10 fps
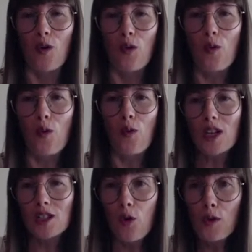
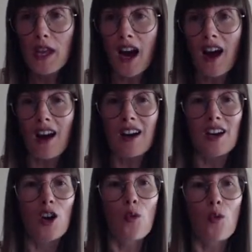Who we are,
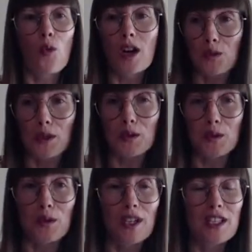what do we
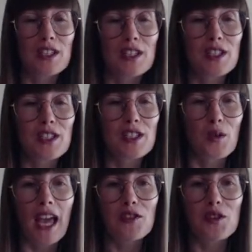do? So we
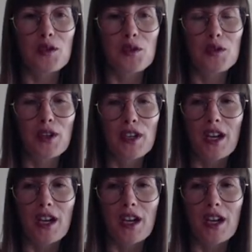have to